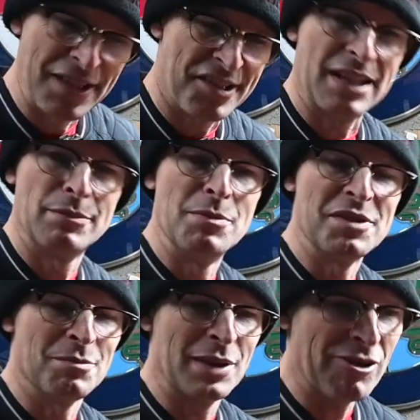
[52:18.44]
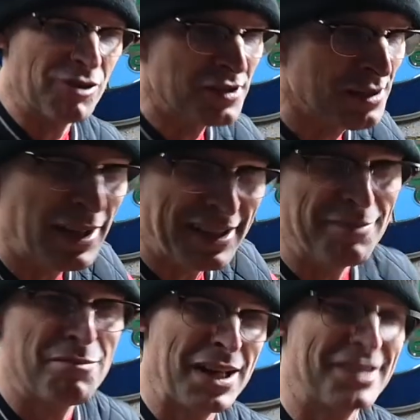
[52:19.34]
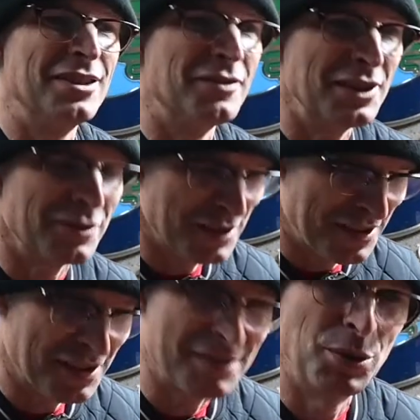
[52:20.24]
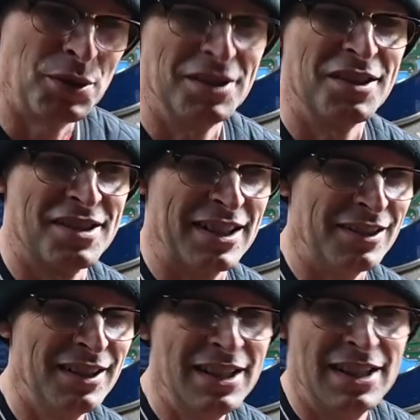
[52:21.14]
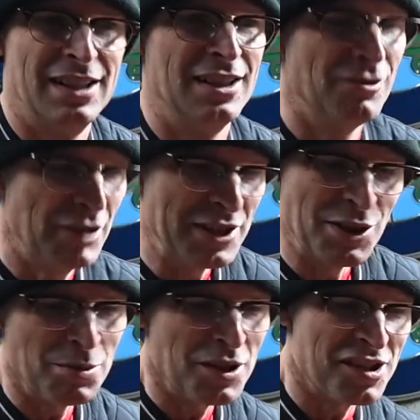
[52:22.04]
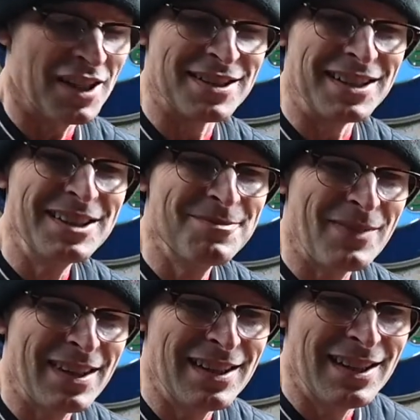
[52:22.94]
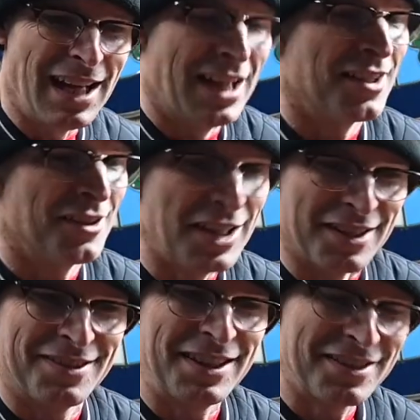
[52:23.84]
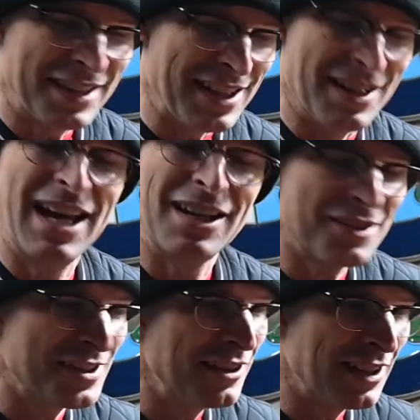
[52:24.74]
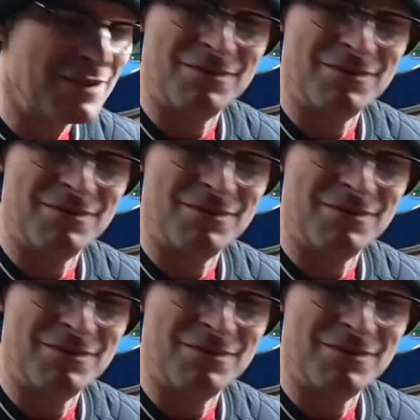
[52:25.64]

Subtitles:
channel members and Patreons. It makes a massive difference to supporting this channel. I really do appreciate it. So yes, thanks again, and I'll see you again